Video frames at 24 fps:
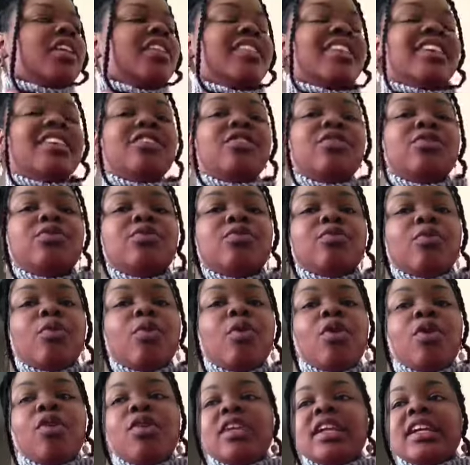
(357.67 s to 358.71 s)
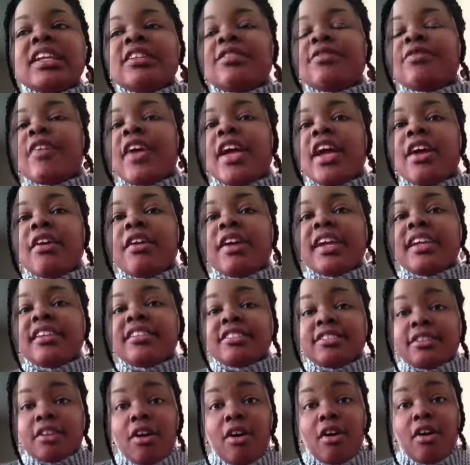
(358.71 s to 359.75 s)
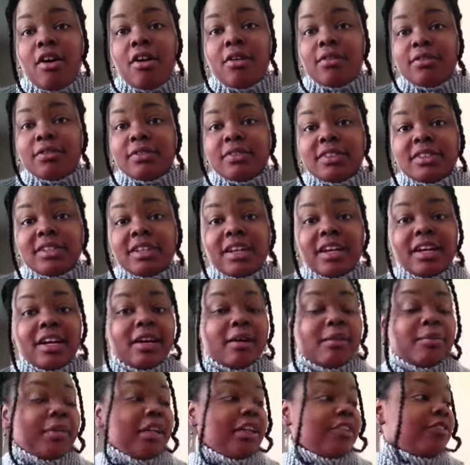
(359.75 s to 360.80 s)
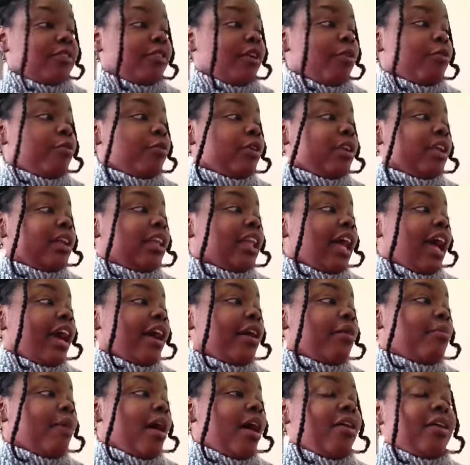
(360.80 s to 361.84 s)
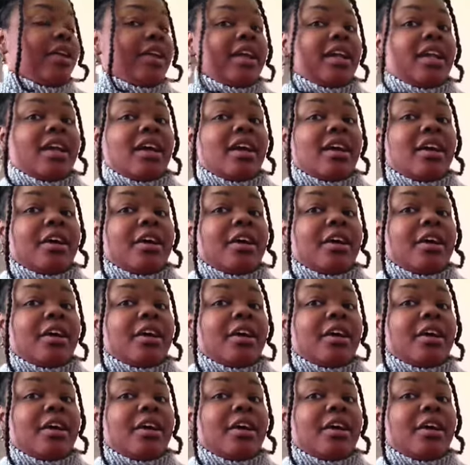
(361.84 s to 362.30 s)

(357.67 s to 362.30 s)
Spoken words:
This wool is very soft. That's what I really like about it.